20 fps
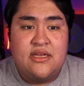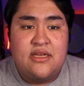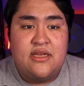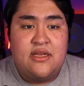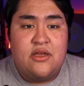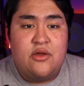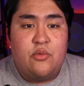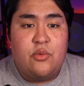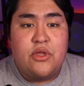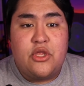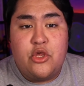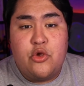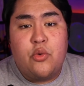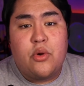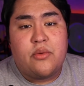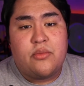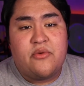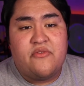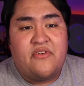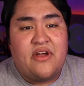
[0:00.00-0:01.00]
What you want to
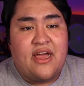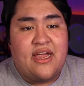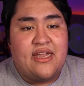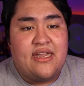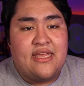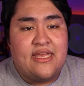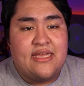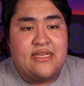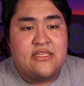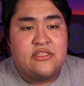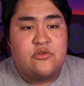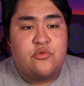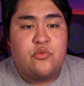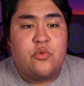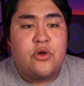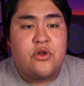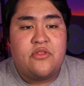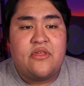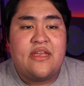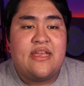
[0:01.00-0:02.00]
provide is, what do
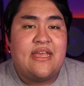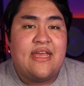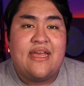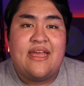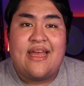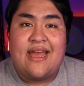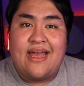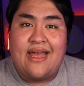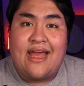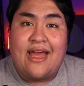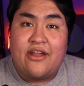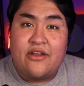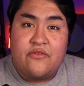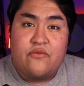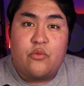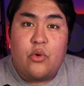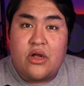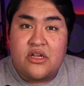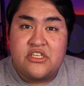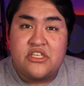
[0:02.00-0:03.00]
they get out of
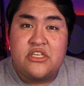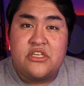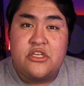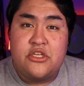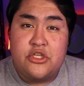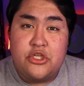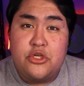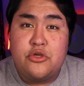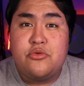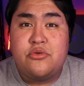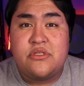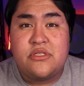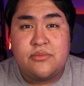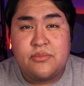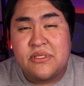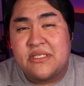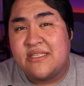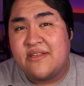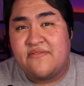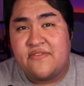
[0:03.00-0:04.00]
watching you
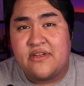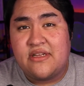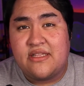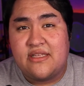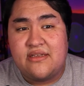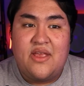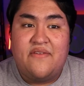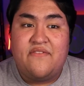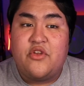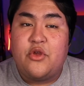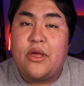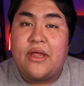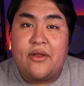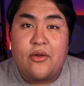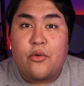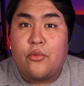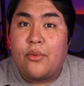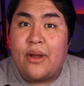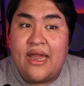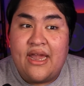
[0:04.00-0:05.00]
specifically? If you get a
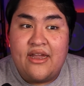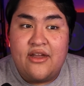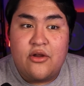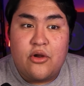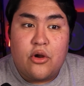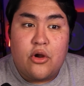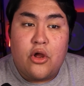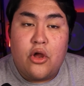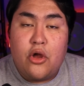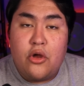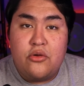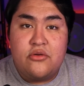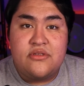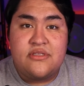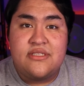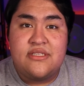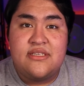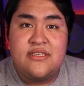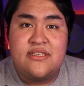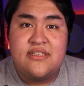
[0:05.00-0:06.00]
raid or a host,
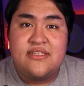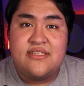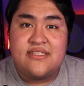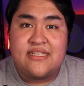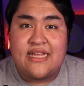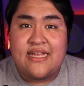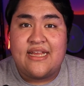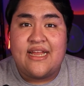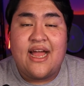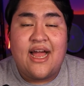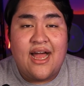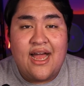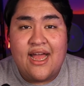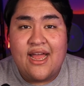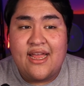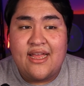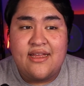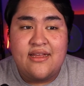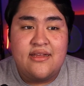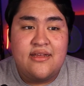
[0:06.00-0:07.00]
saying hi
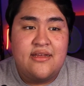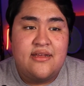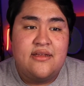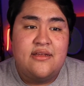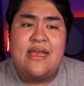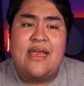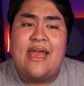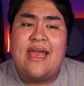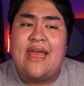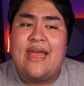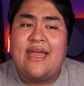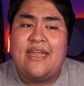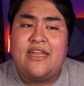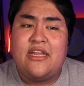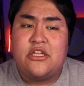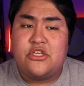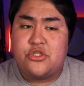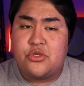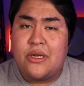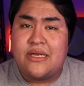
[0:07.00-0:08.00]
and
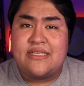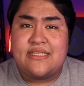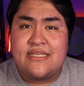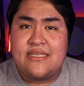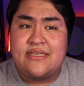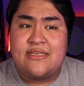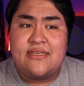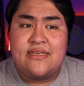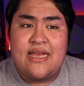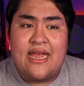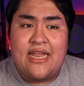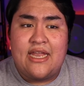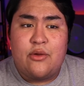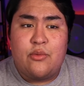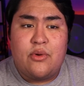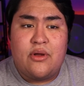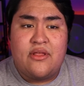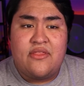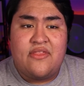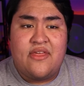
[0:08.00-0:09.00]
addressing
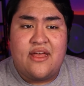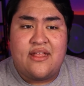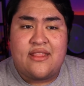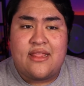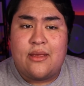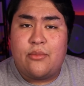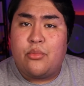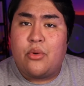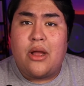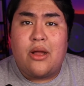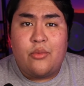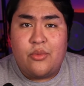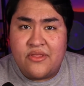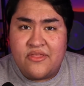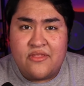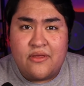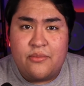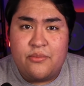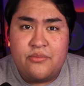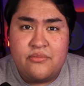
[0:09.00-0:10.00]
anyone that they brought with
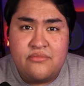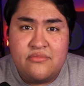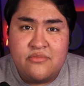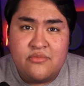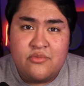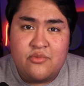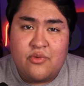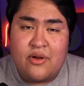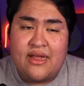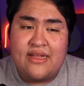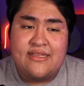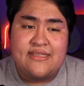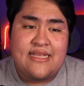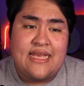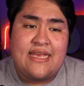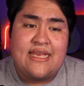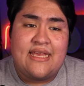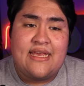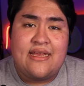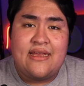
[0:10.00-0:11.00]
them, right?
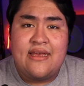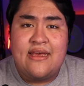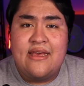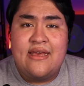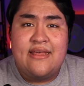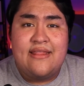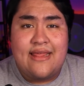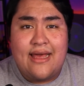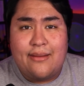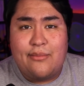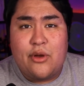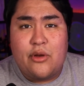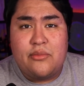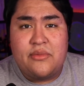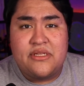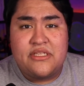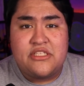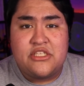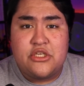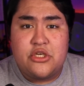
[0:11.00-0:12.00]
Taking that moment
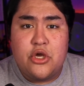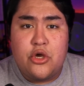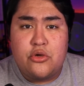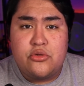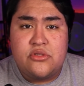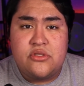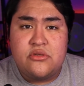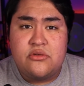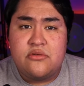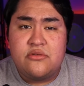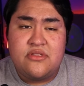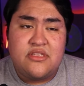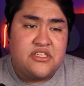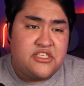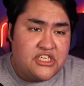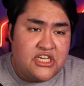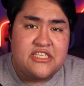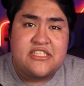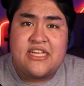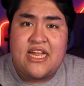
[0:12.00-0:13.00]
to go to the
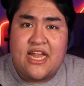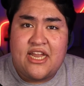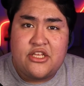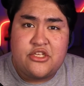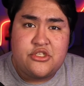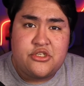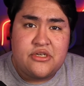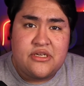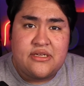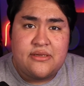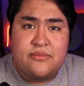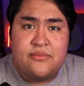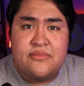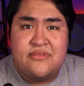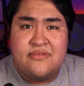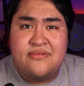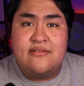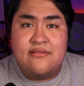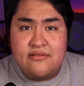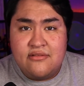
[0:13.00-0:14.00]
just chatting stream,
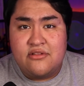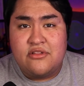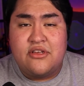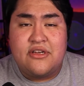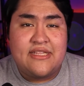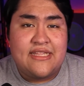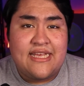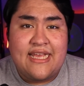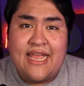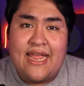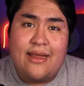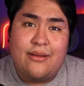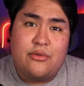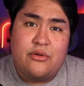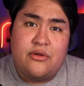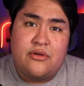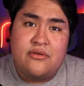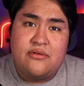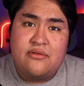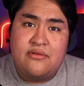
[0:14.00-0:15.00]
look at the camera,
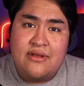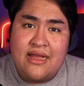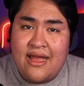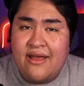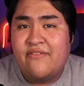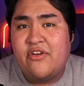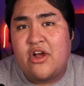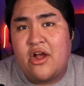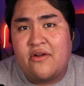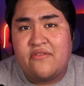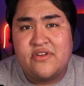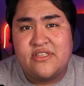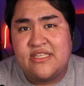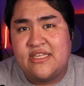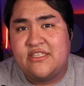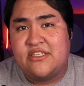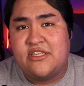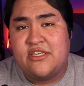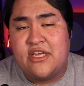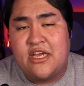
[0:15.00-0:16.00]
have a
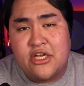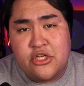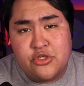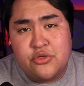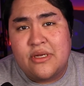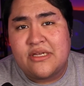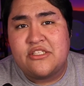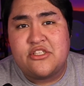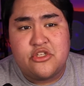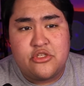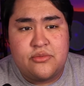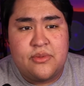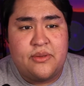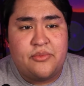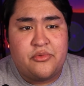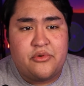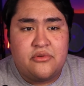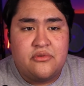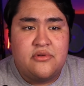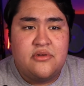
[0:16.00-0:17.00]
conversation, address those people,
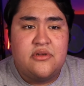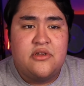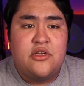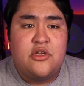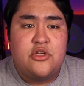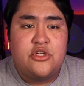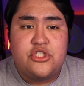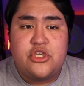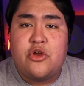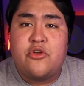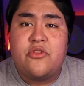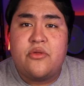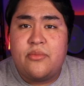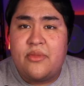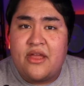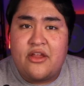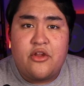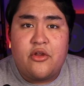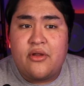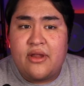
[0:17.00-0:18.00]
show them that
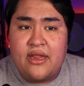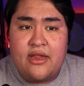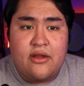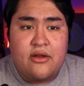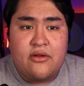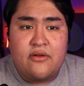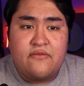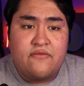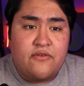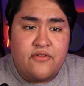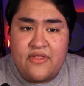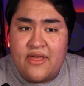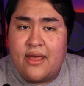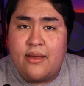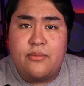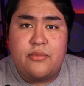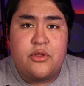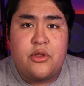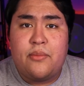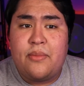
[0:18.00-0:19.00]
you're here for them,
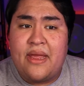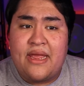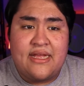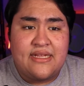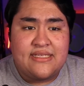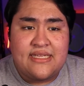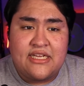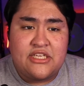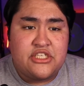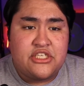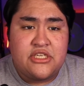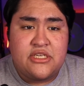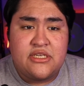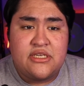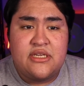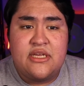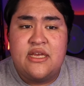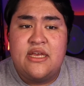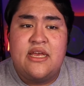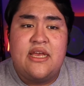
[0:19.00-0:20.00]
you're paying attention,
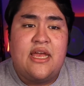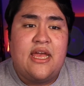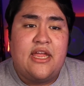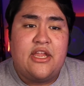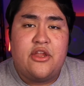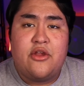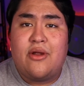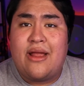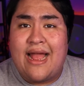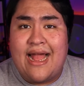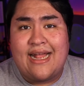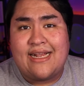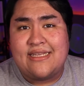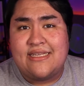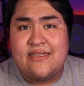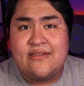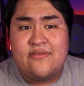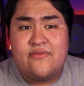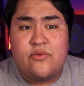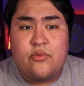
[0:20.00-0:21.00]
and you're
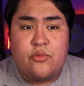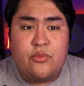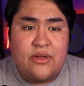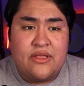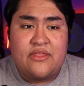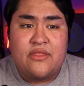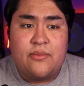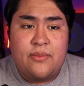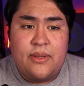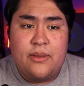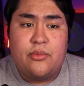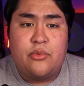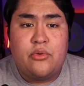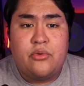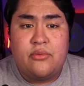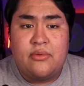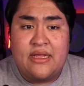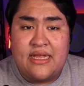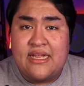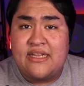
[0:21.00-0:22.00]
active with the people
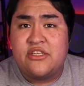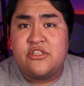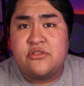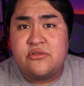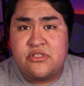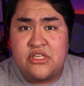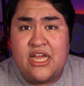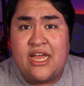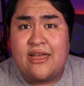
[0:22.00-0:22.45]
in chat.